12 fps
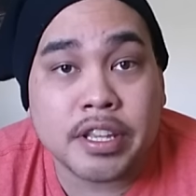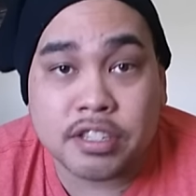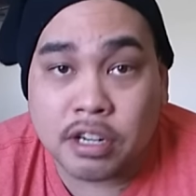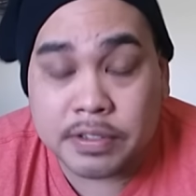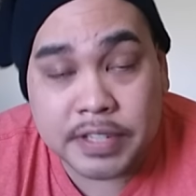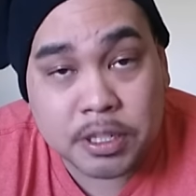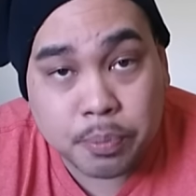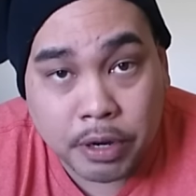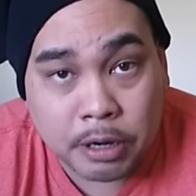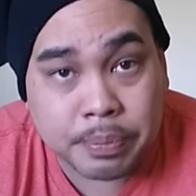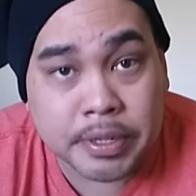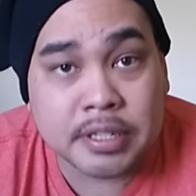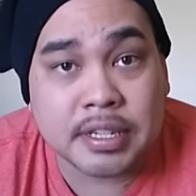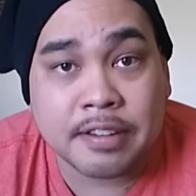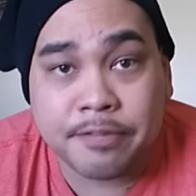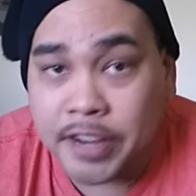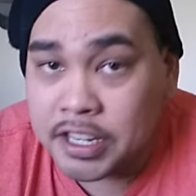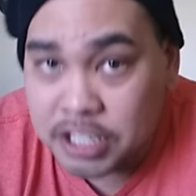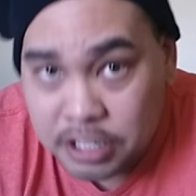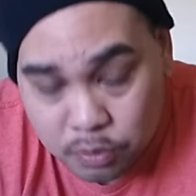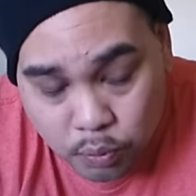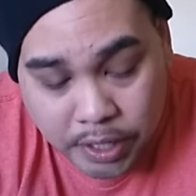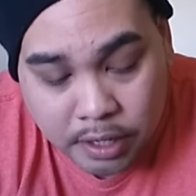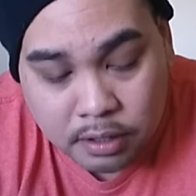It serves its purpose. It
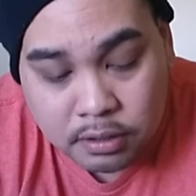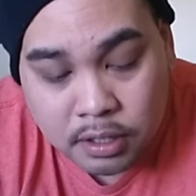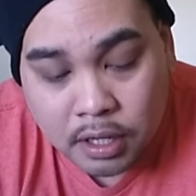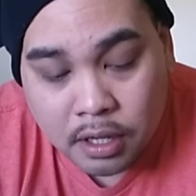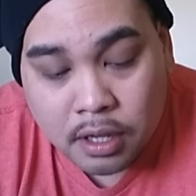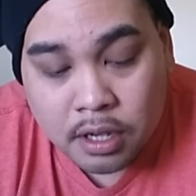functions well.